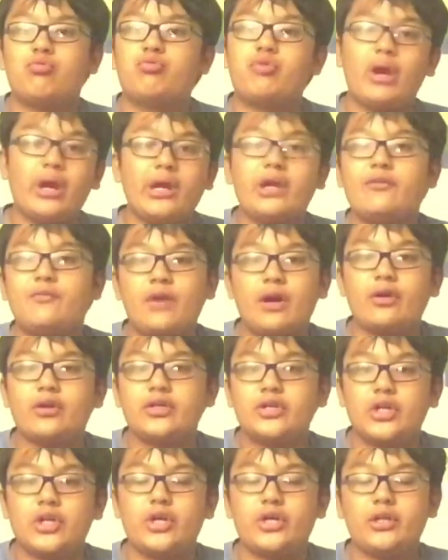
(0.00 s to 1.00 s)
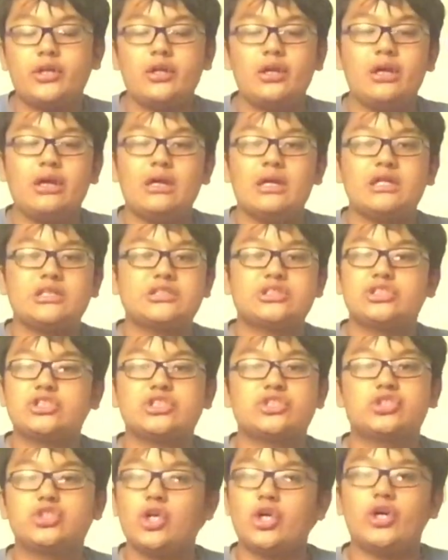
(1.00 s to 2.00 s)
Very, very good. It's
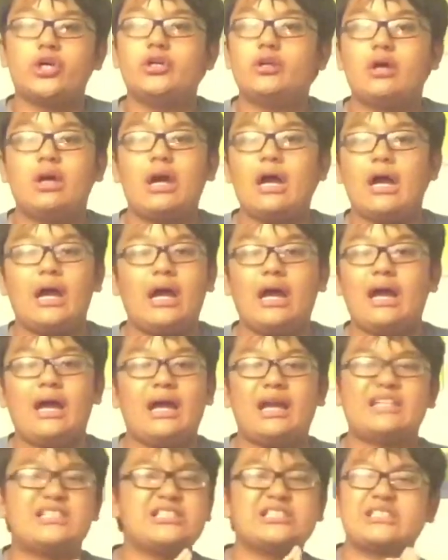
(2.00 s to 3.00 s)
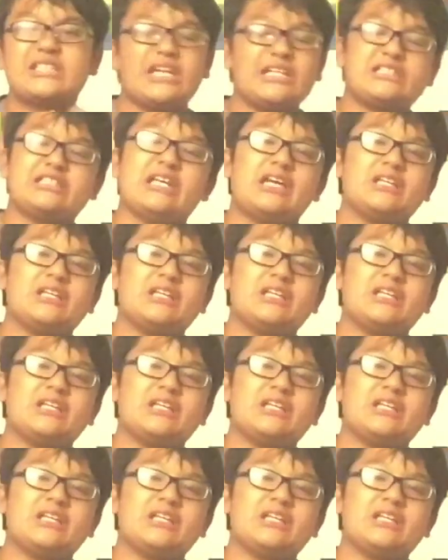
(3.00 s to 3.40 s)
just good. I just can't say